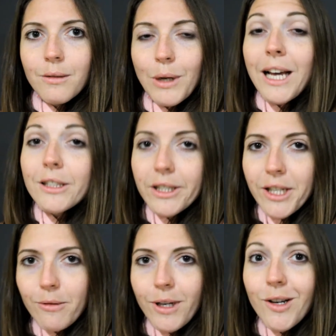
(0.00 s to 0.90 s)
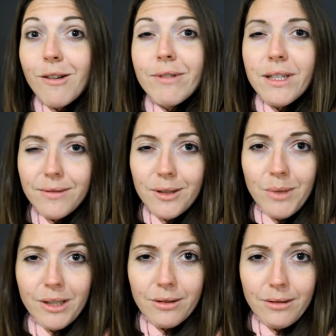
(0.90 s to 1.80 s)
Well, actually no, I got rid of all
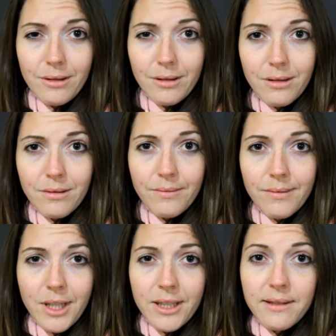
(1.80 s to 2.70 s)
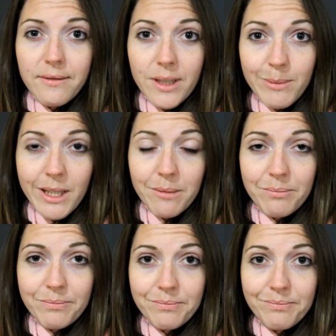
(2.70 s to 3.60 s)
my shorts that didn't fit me,
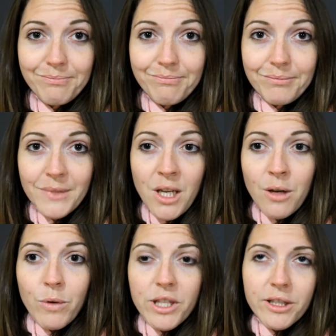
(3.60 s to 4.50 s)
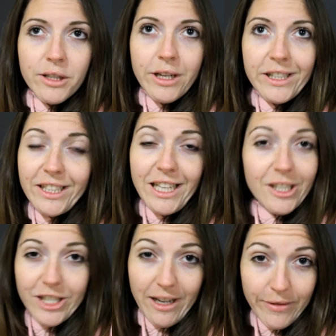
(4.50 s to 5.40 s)
which I didn't
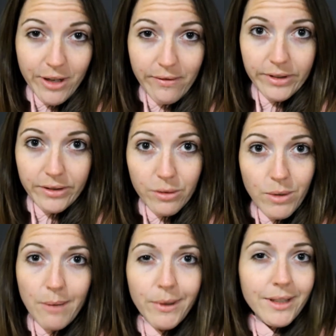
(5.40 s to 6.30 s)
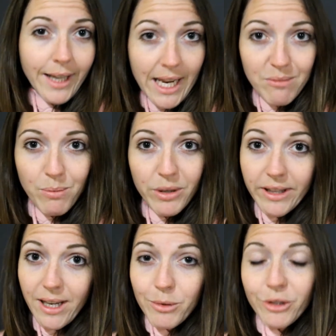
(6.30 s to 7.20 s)
actually have the confidence to wear because I hated my body
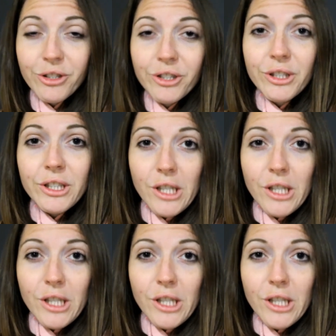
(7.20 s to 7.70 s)
that much.